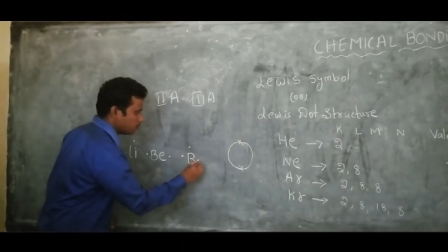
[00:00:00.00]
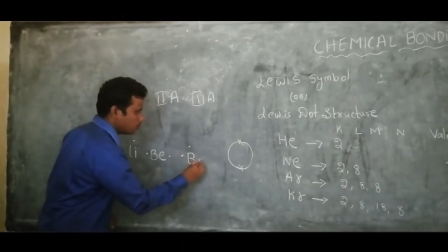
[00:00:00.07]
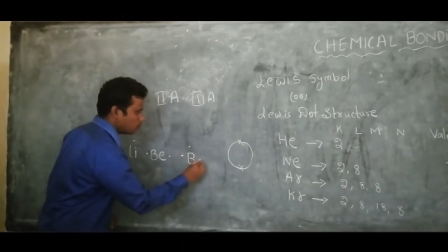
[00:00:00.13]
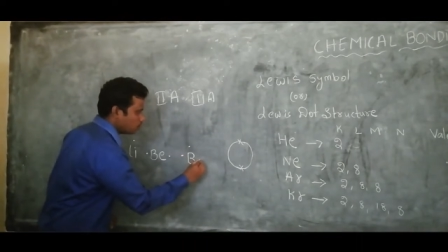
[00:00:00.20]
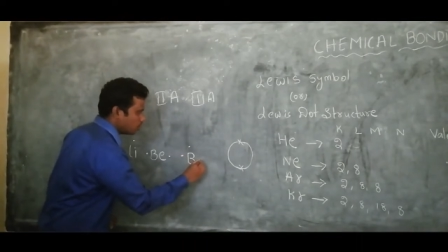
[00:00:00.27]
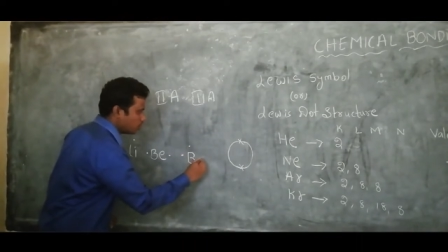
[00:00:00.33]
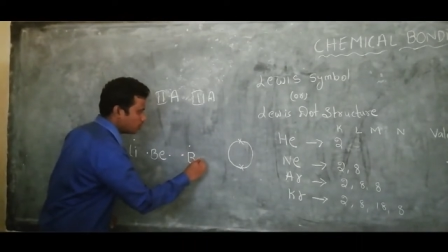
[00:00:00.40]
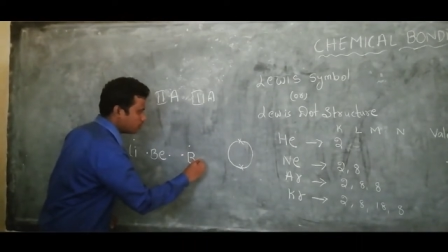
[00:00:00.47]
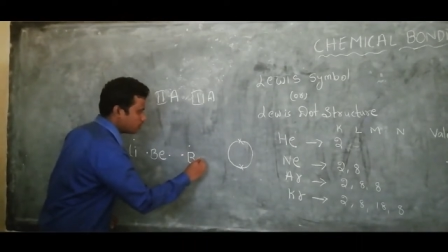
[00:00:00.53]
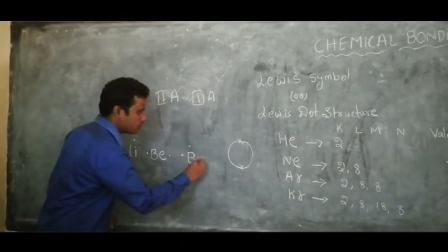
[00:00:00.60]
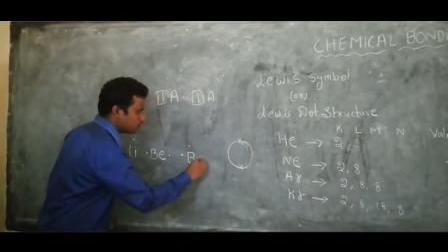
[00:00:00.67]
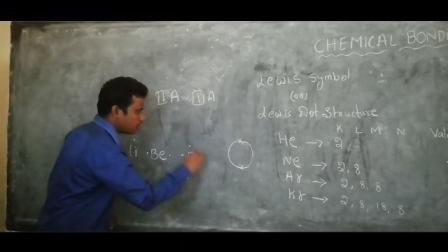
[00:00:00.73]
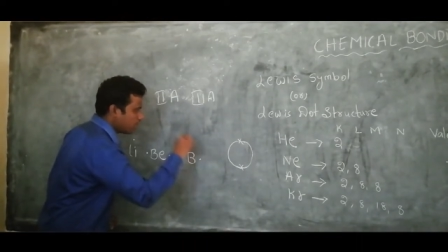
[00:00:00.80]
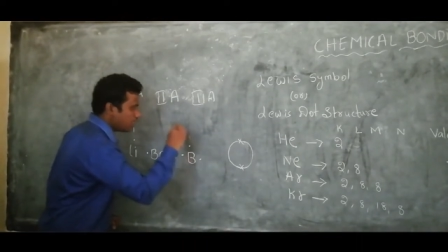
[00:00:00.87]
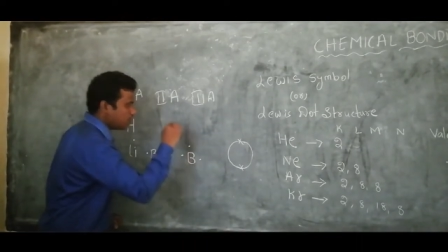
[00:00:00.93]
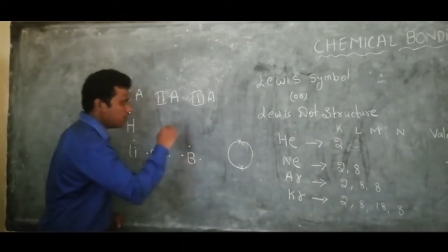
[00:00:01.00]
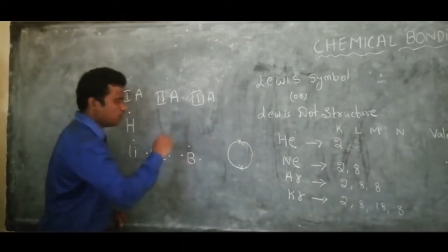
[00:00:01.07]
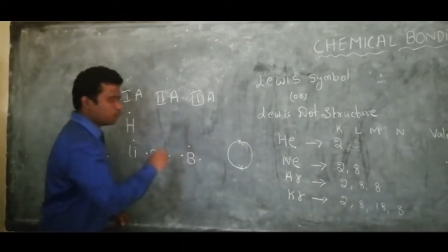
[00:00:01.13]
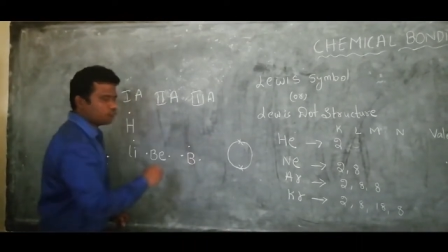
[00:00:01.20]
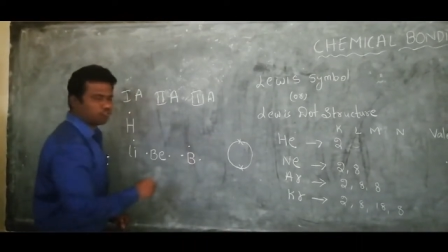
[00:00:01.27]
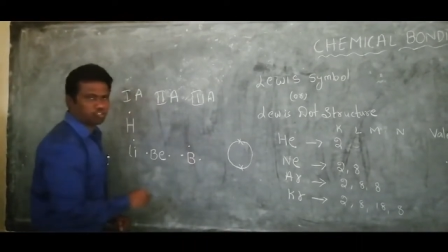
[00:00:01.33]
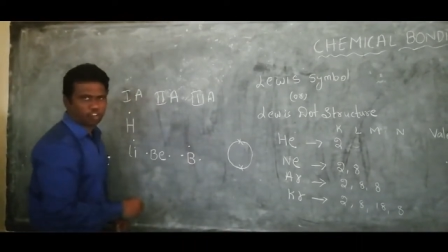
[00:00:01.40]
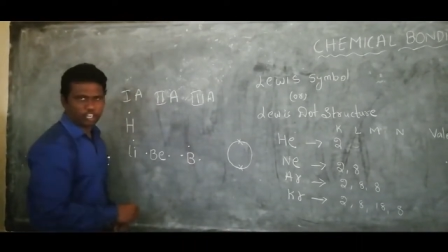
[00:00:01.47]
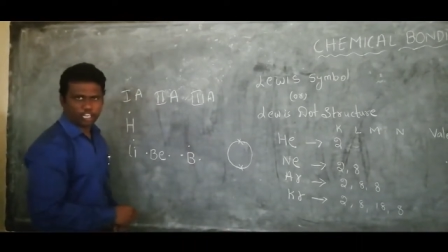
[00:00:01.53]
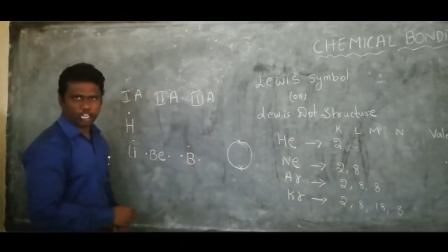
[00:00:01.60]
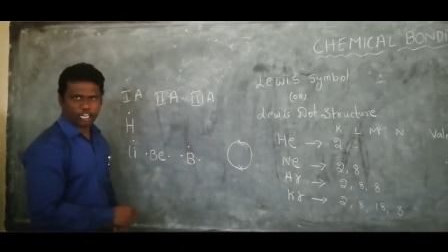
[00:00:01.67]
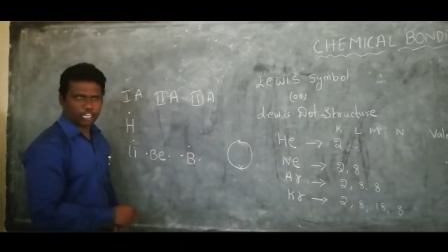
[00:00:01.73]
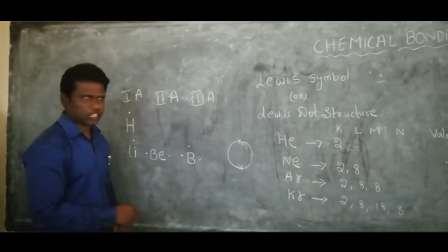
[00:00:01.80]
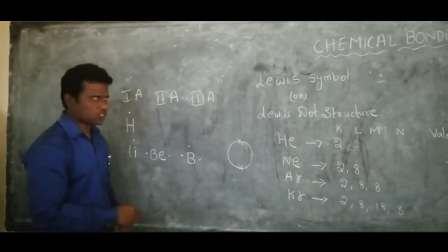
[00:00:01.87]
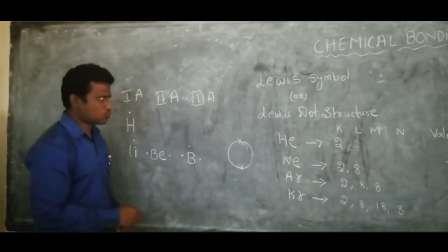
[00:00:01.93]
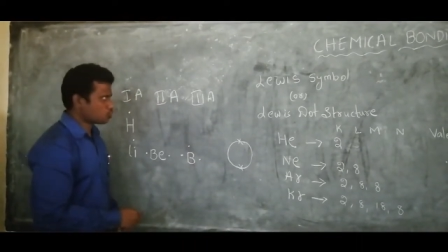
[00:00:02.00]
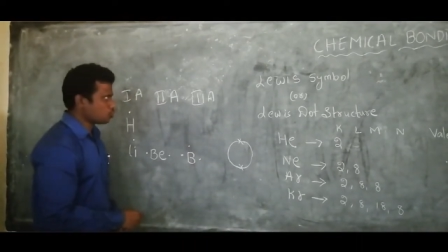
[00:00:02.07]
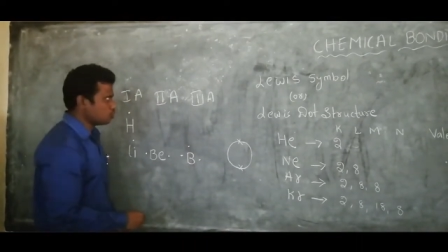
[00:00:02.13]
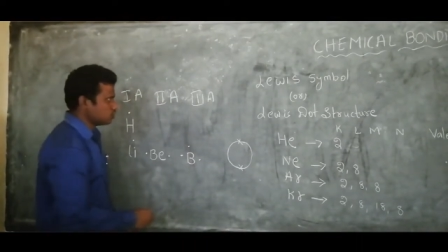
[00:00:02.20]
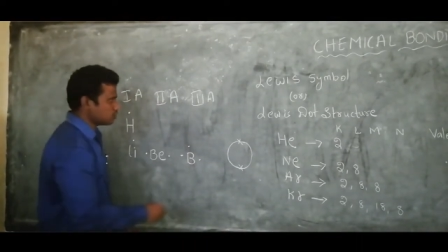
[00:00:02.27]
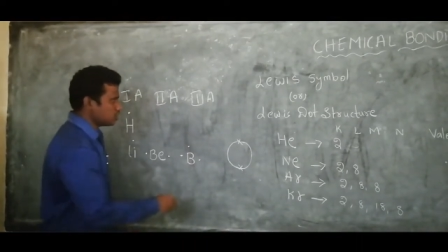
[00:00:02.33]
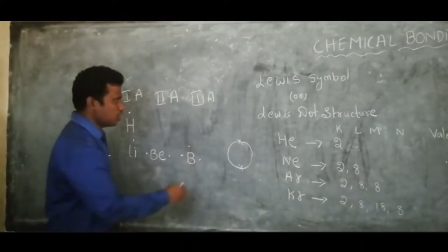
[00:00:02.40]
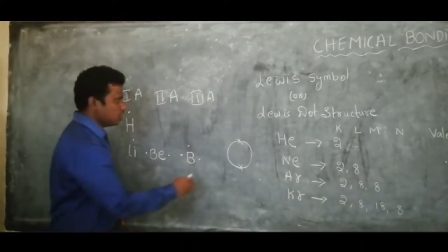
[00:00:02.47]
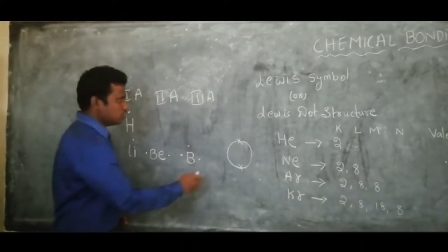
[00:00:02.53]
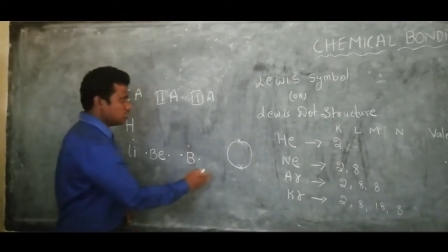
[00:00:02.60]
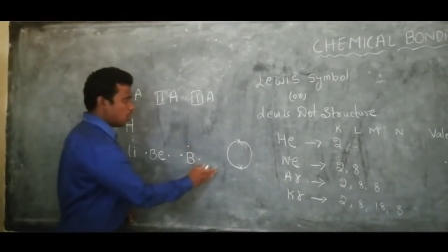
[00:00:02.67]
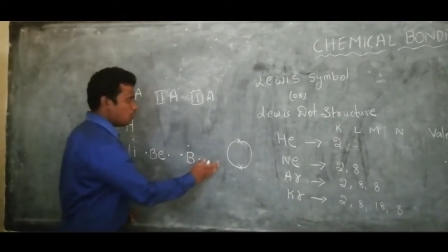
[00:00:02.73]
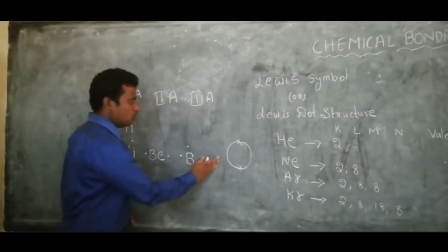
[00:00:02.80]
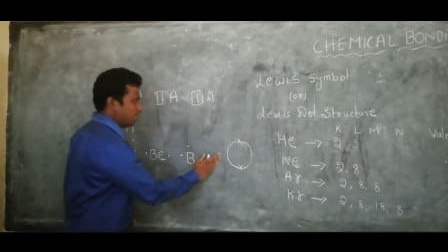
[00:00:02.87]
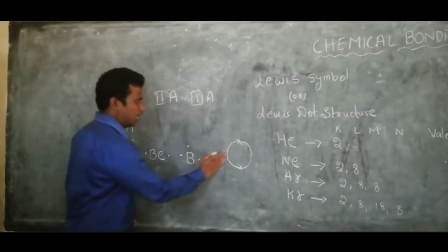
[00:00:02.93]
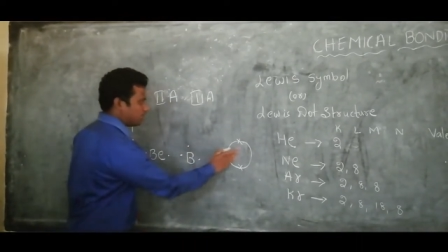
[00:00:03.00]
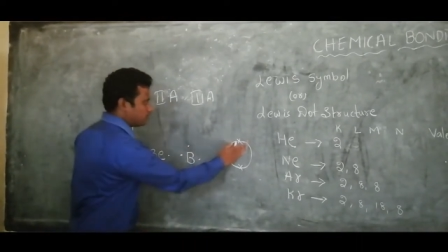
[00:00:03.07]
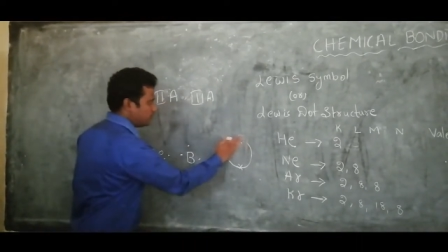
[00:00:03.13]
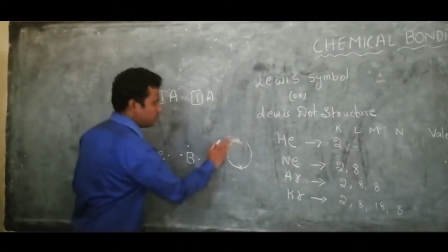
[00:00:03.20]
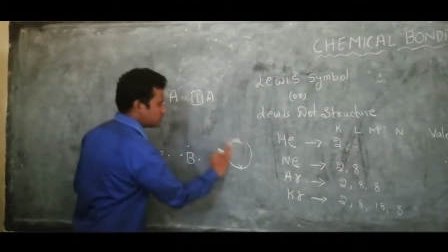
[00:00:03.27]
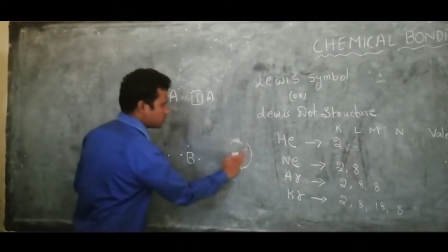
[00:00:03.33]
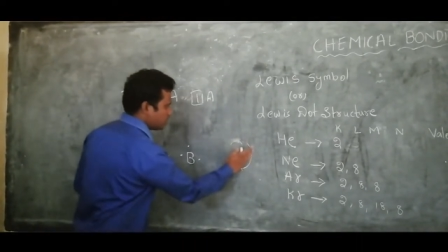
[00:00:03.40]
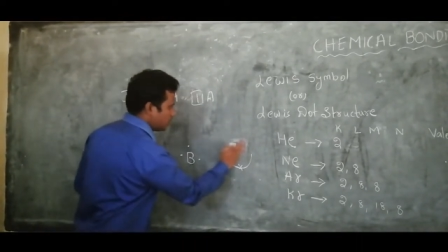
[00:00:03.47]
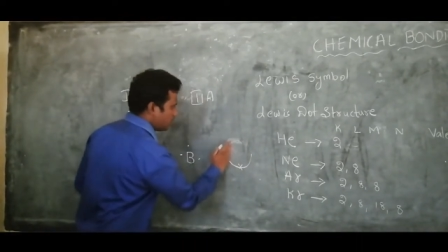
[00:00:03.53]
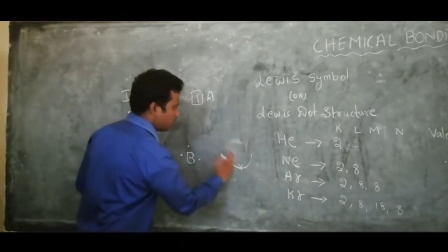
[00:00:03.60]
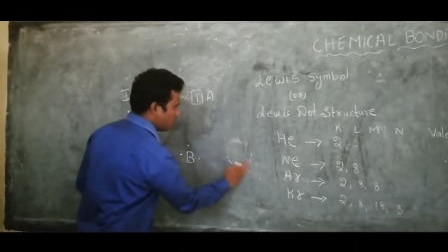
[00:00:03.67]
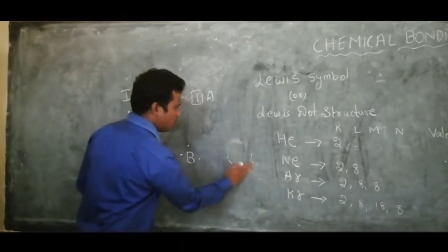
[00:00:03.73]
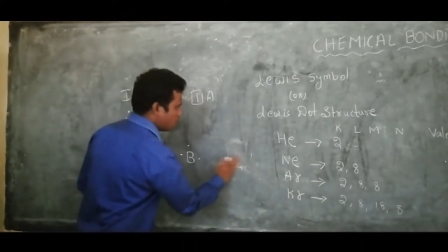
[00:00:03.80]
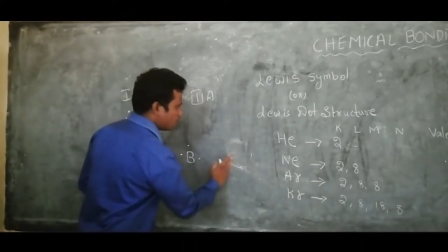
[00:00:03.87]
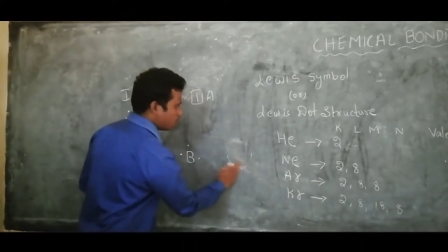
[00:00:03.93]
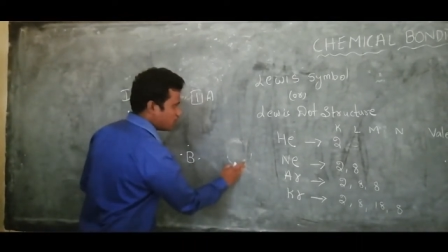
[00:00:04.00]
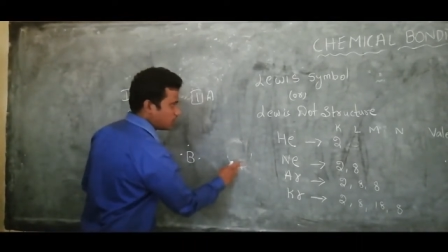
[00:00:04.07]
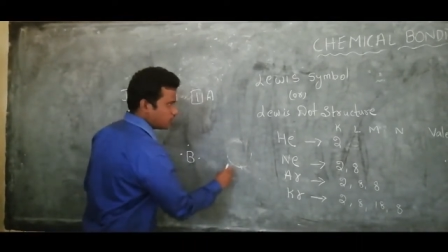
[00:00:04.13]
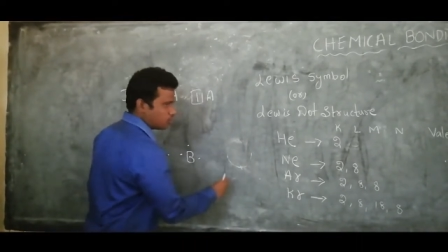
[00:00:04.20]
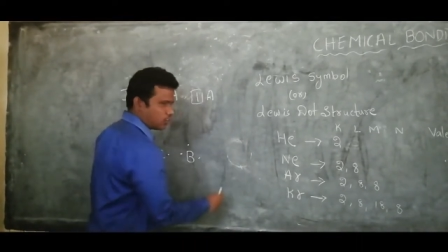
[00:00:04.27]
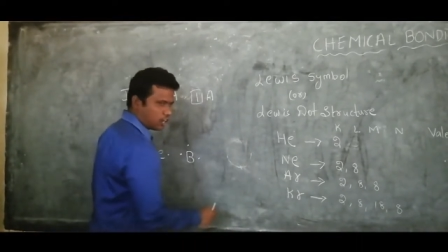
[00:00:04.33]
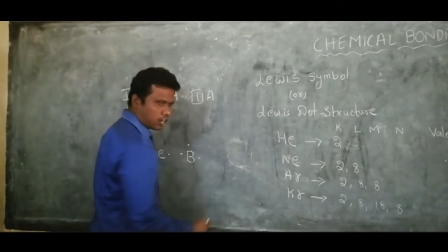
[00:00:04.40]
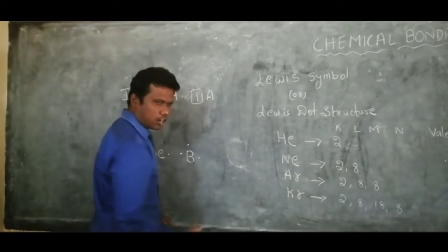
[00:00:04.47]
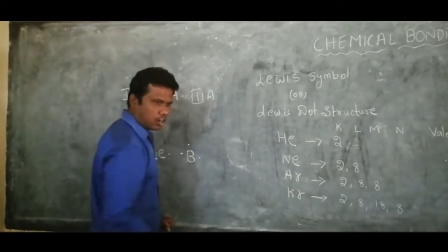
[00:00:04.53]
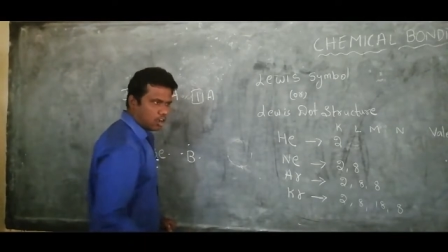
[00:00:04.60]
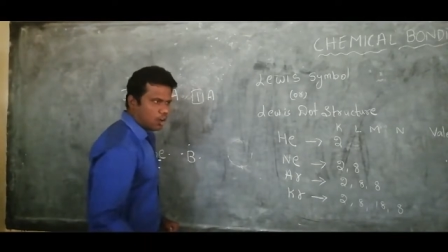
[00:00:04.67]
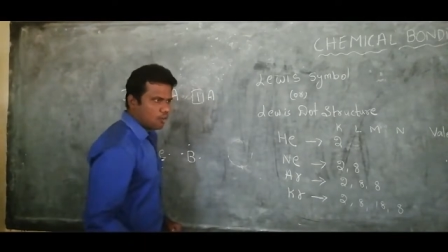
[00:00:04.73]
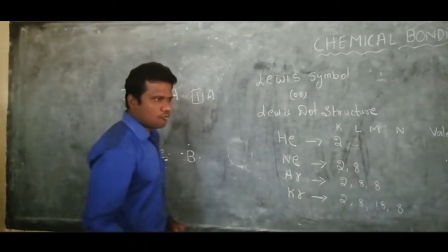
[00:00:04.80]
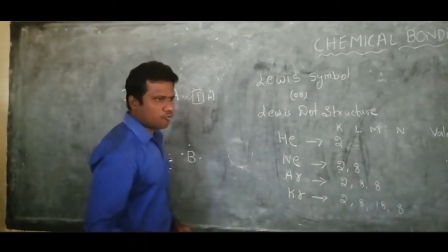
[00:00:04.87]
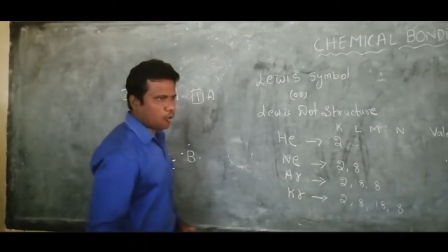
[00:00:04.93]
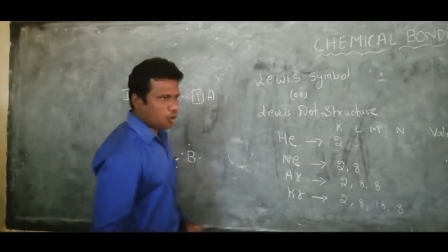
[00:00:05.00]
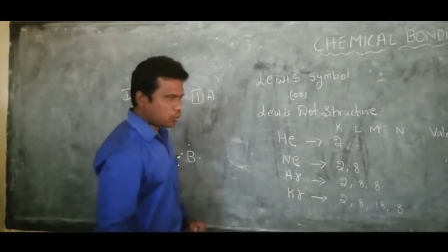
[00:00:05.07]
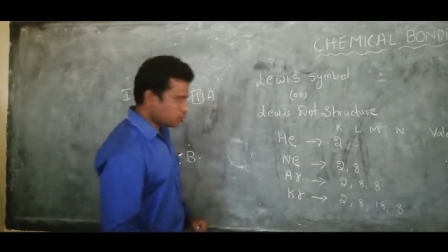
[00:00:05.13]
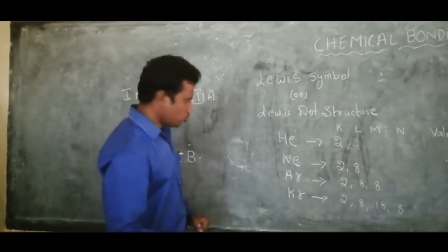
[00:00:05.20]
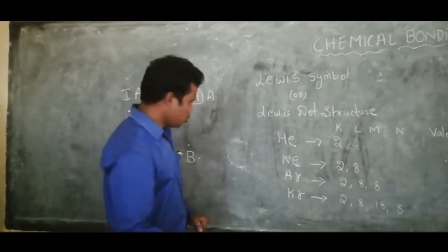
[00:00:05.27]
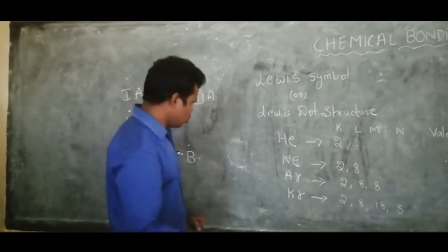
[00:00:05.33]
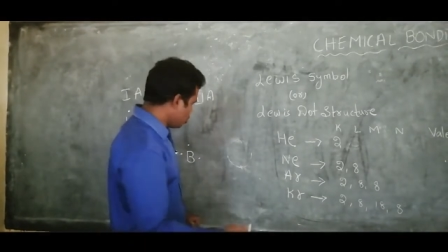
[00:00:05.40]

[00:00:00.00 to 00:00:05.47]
Boron for the 3 electrons. Now let we see for your fourth